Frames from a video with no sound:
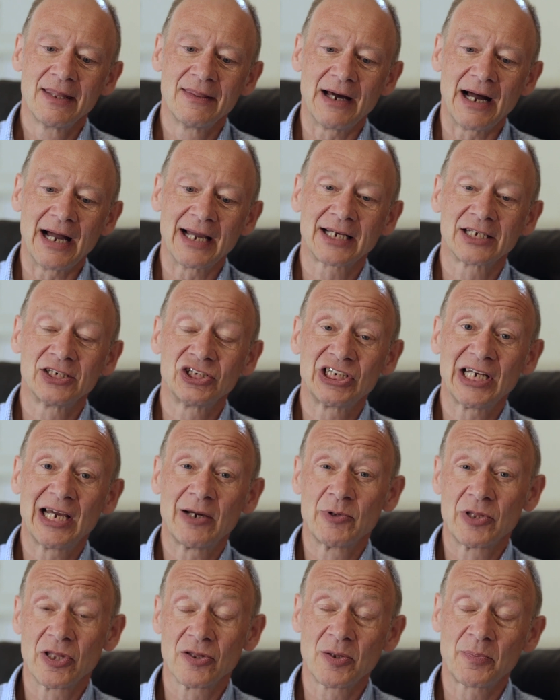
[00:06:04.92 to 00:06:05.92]
that I can share
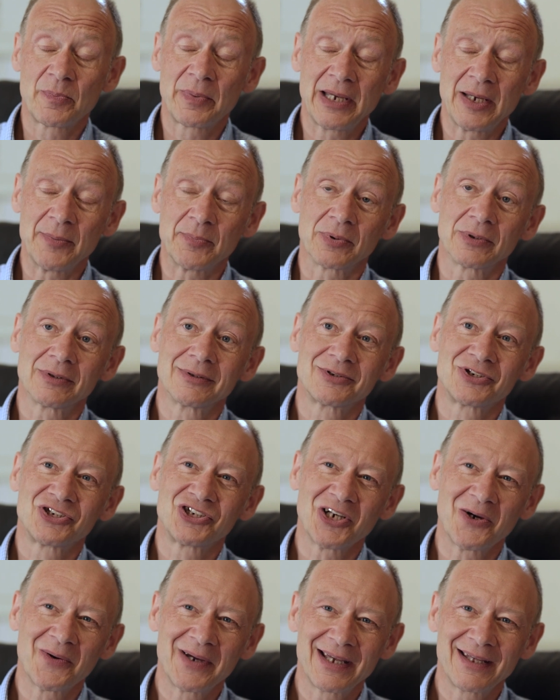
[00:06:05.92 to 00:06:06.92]
with other people,
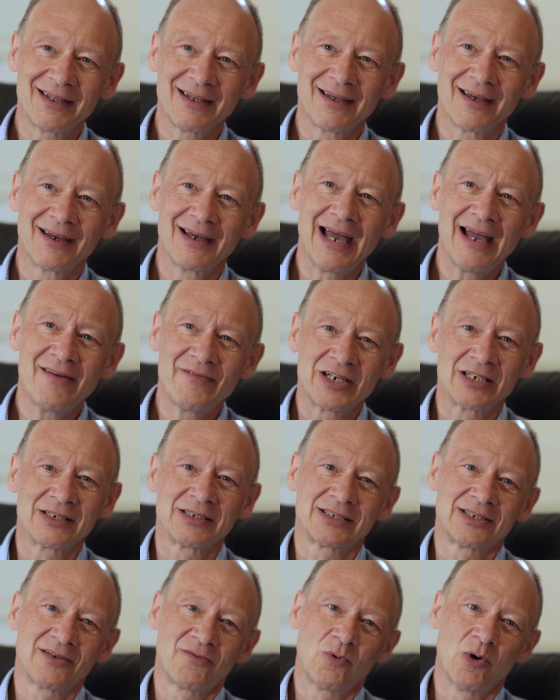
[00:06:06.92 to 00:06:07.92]
showing
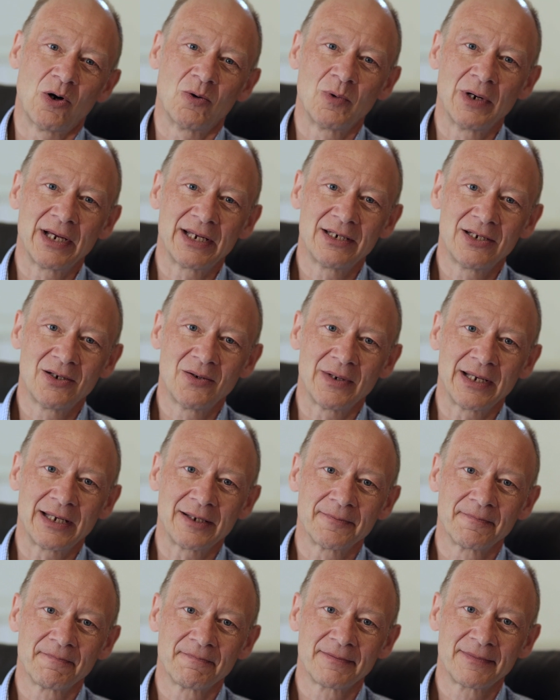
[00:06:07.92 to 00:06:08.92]
evidence of what we're
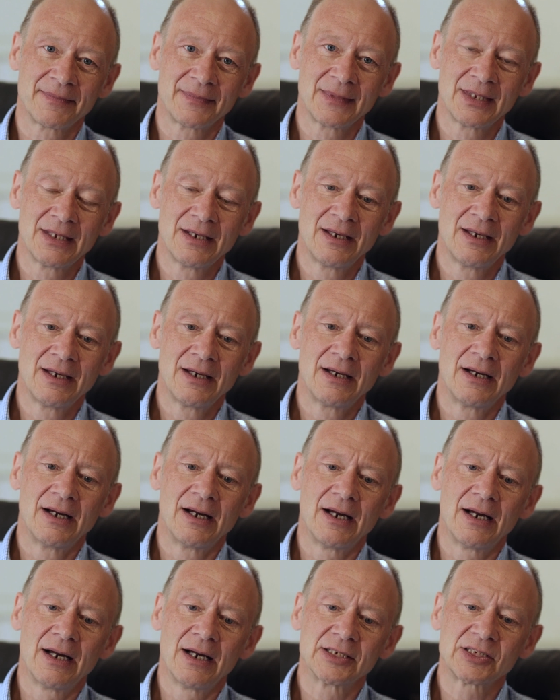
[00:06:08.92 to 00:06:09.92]
doing.
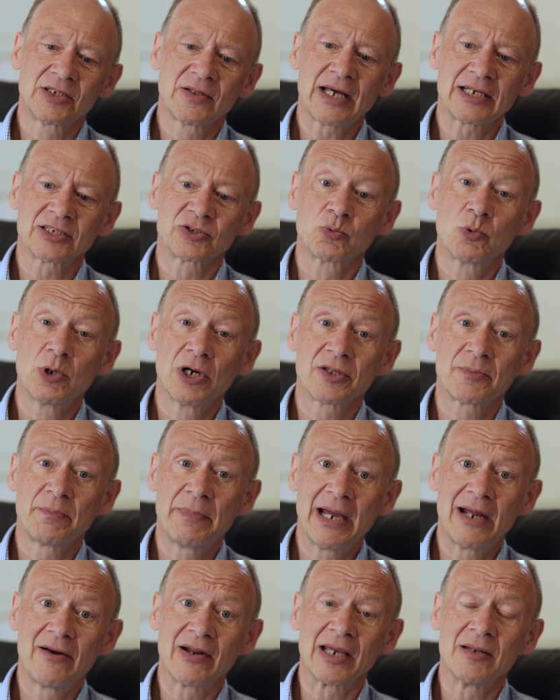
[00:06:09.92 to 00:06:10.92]
Uh, so that's worth
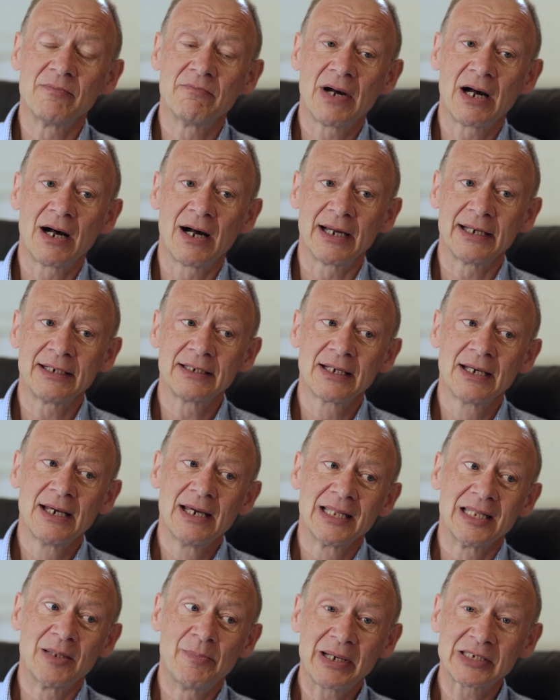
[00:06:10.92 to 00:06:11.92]
bearing in mind.
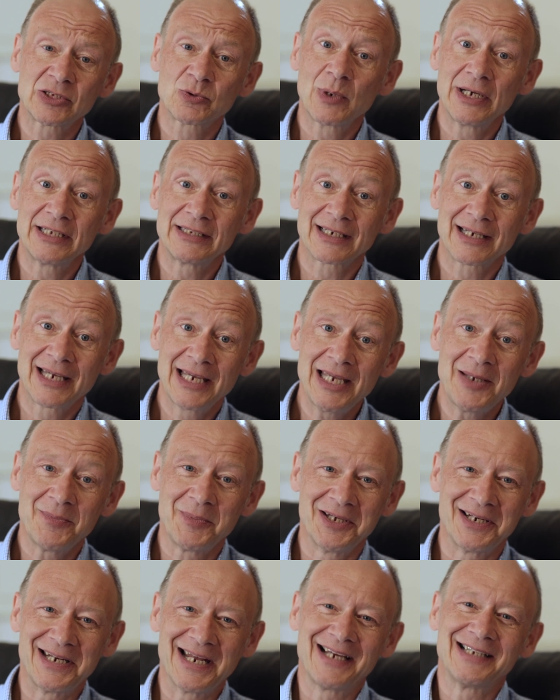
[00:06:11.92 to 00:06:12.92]
The best way to
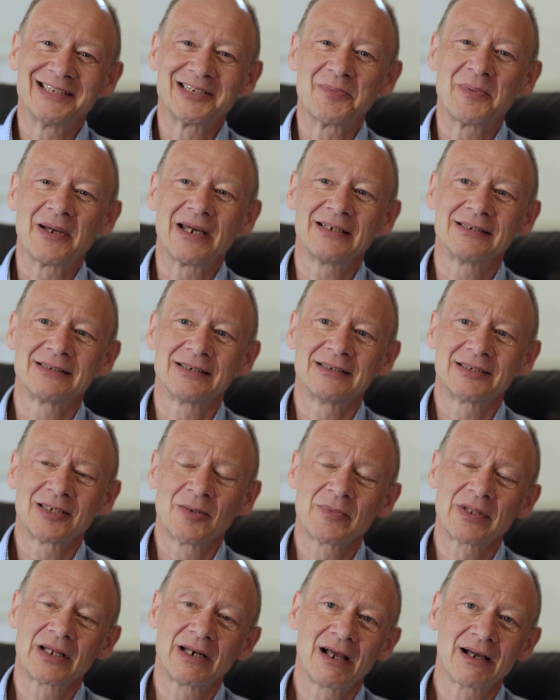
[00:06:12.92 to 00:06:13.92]
keep your database is
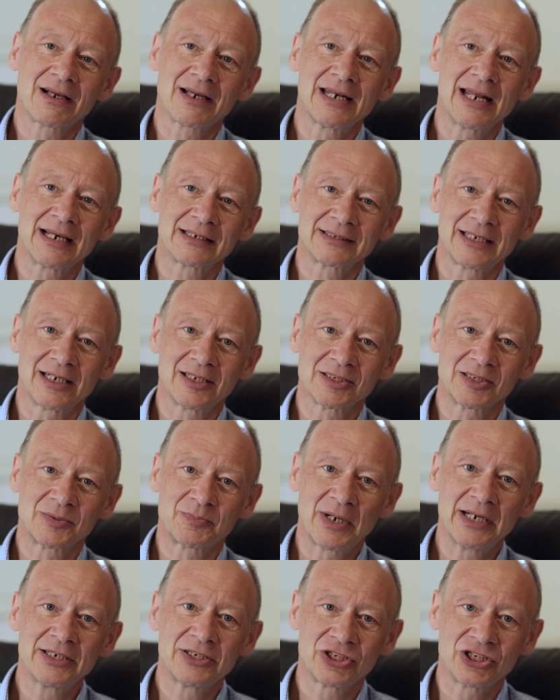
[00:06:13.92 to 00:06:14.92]
something like an Excel
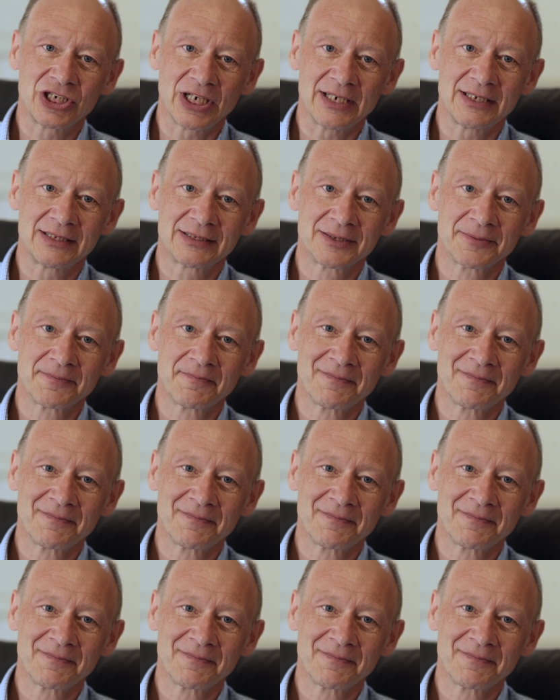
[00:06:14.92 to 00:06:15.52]
spreadsheet